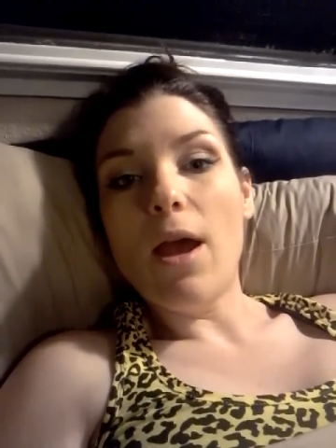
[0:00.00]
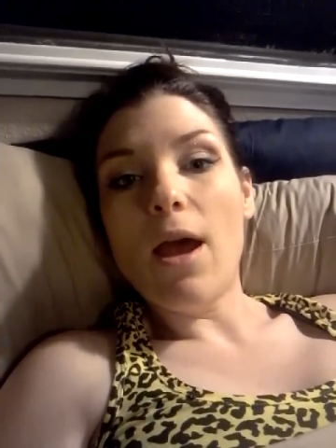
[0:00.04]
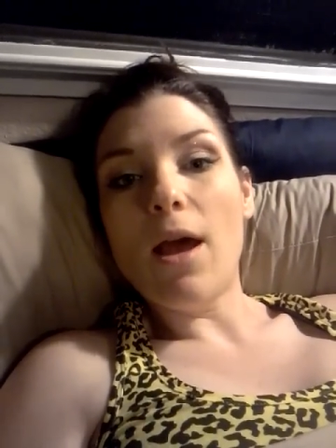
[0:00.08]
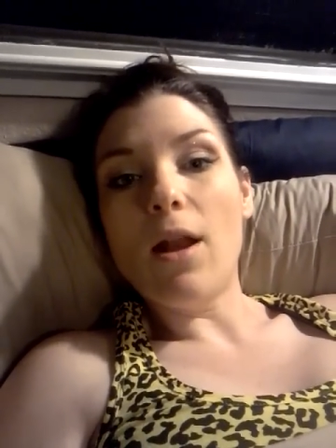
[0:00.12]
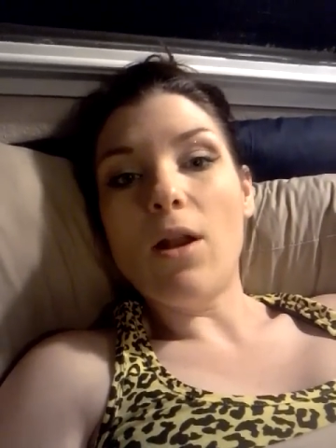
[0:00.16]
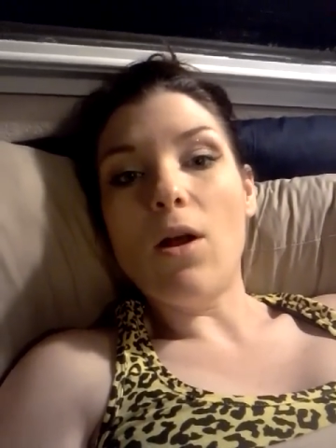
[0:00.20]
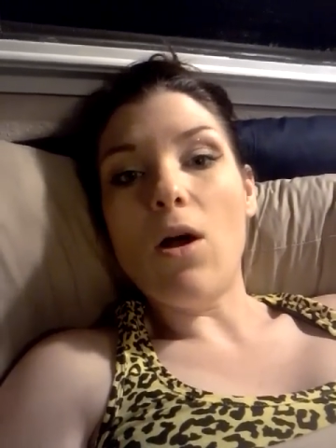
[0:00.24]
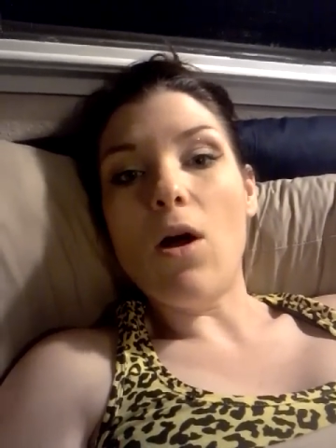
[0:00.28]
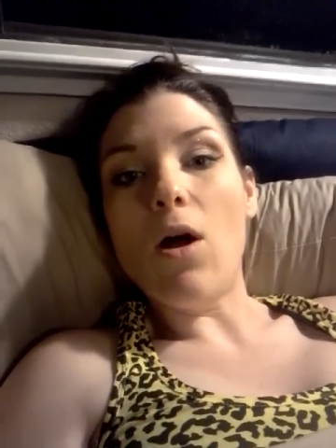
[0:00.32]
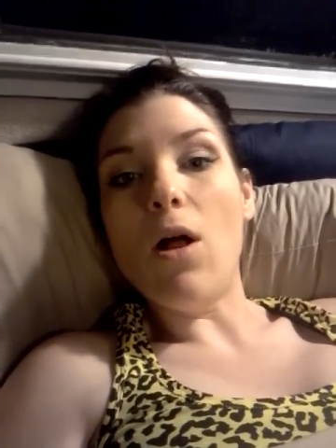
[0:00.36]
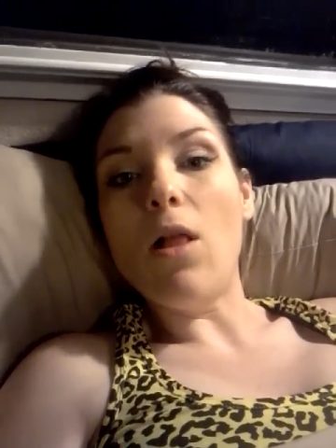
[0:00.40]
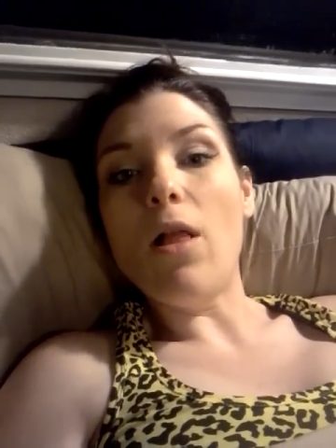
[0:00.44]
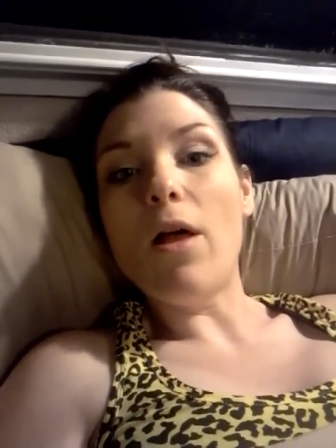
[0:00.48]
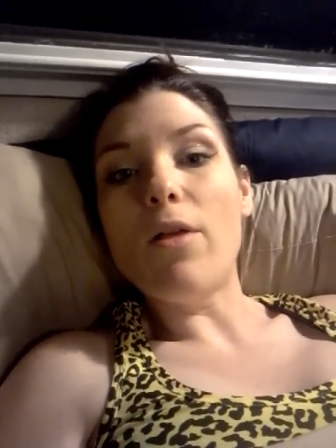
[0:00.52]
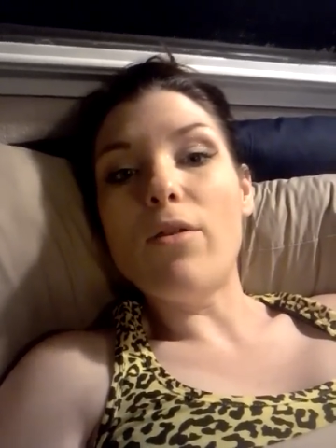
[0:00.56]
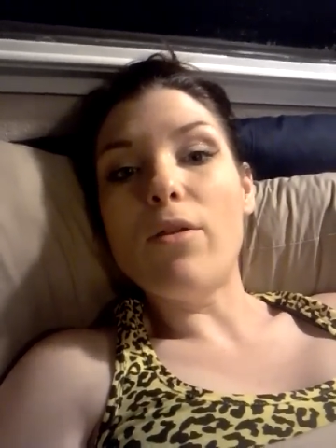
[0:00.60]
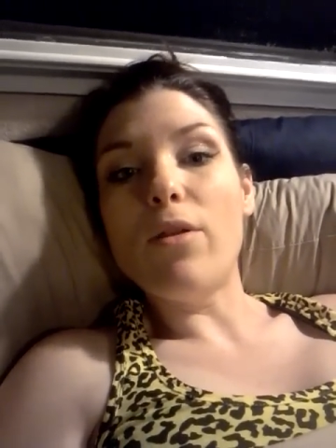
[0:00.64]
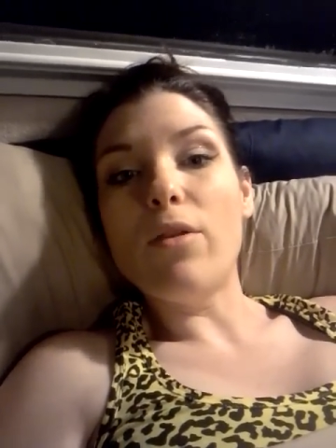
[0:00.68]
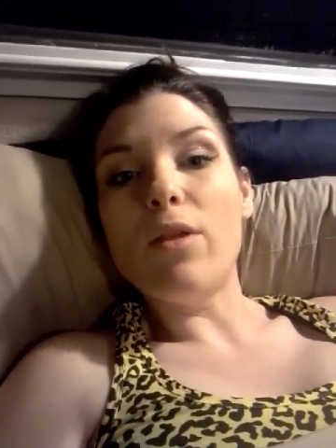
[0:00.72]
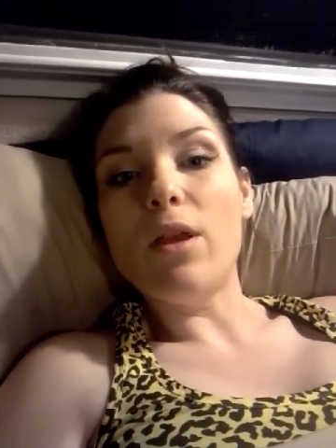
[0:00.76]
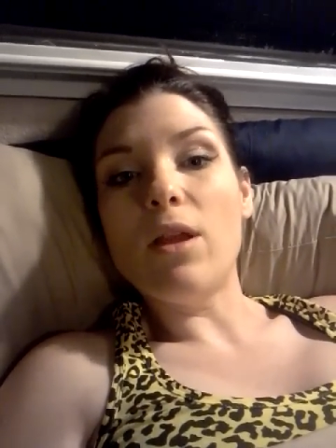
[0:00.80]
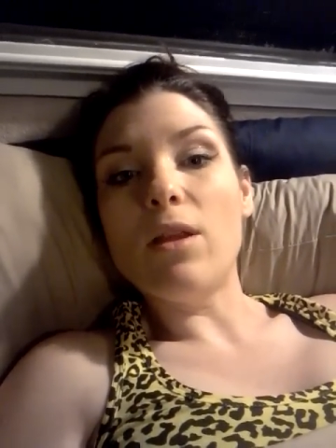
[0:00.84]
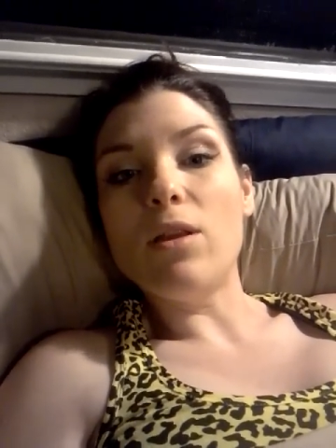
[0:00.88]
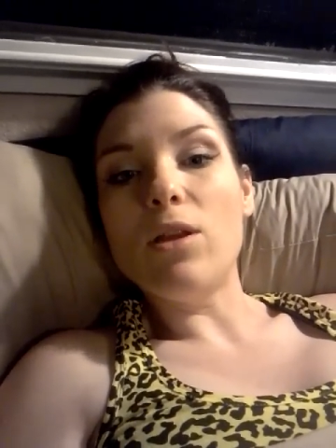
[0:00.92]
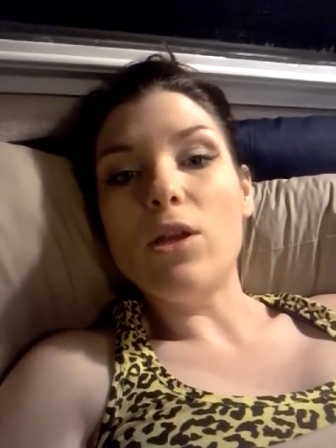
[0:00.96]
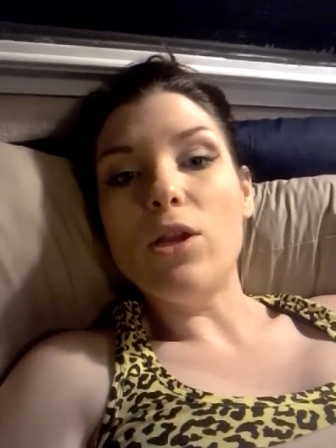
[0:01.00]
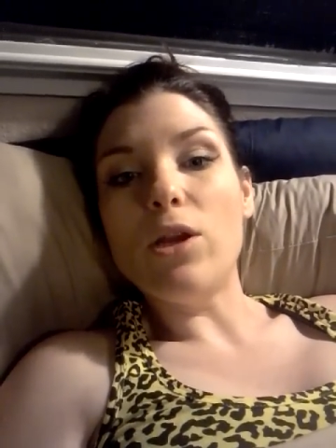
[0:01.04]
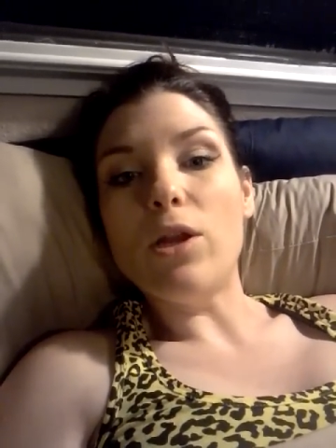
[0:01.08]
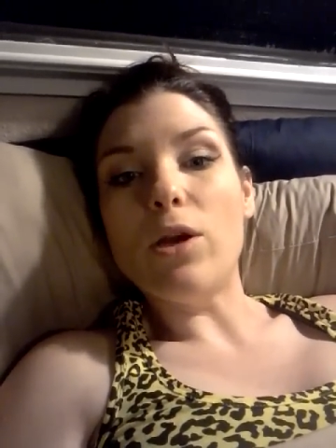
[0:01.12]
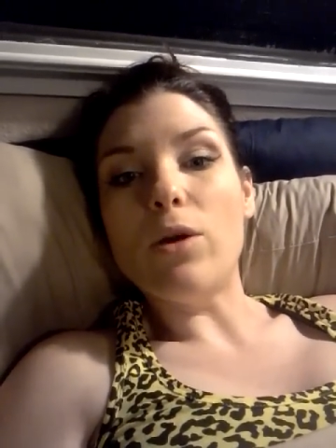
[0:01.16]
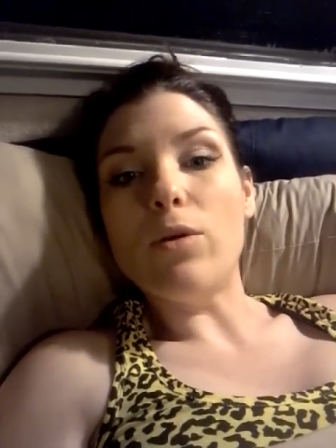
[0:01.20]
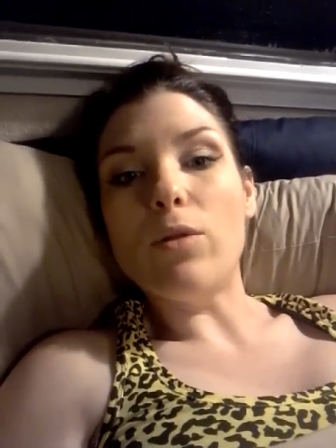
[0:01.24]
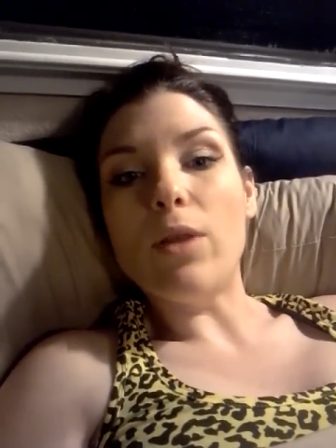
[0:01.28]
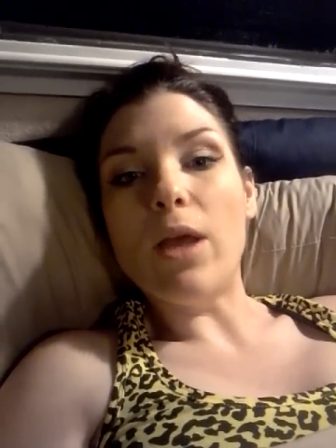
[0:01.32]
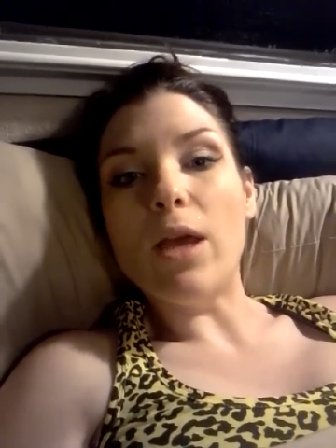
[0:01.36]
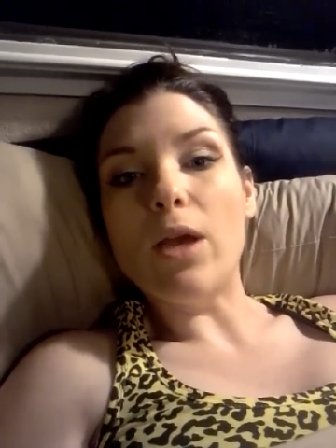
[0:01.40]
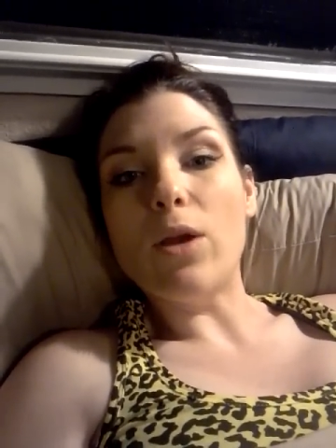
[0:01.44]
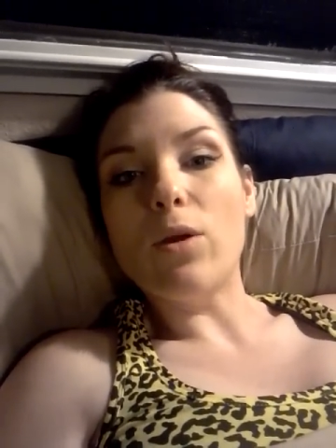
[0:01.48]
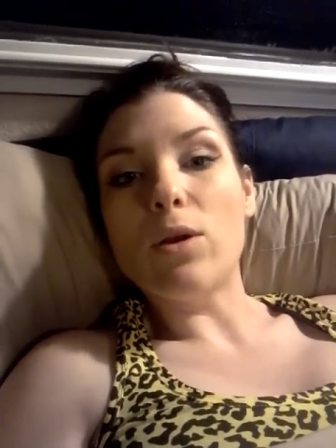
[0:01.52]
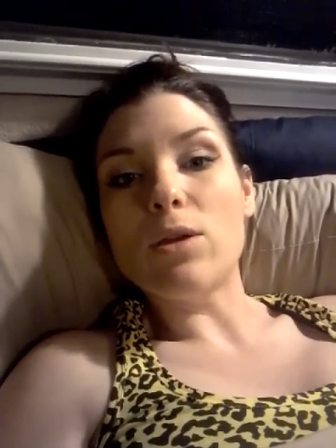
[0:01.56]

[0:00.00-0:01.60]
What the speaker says: at all, other than, you know, like